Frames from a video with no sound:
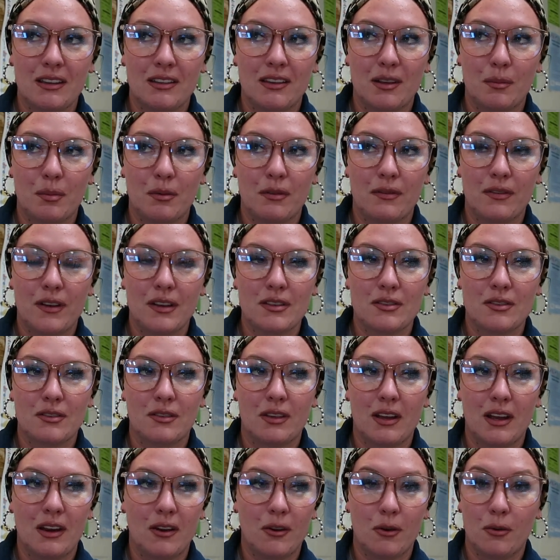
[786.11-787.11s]
the
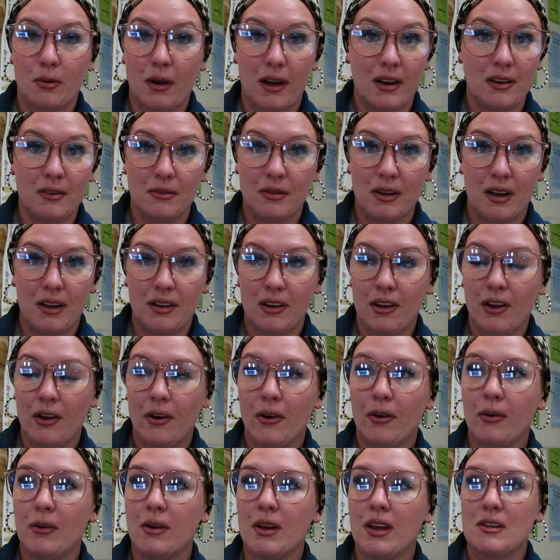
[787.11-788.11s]
professor there, who I do not
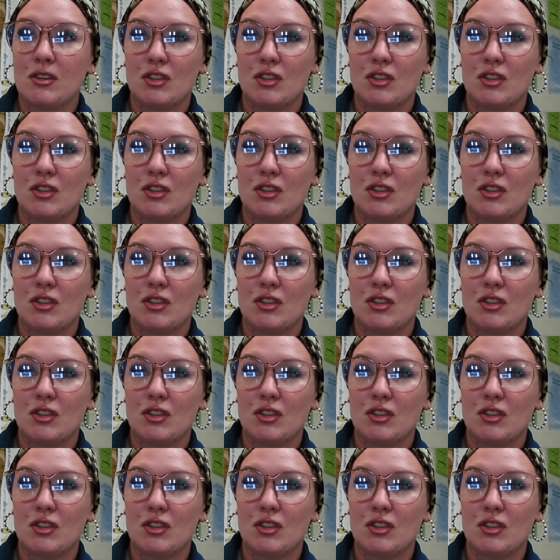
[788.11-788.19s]
know,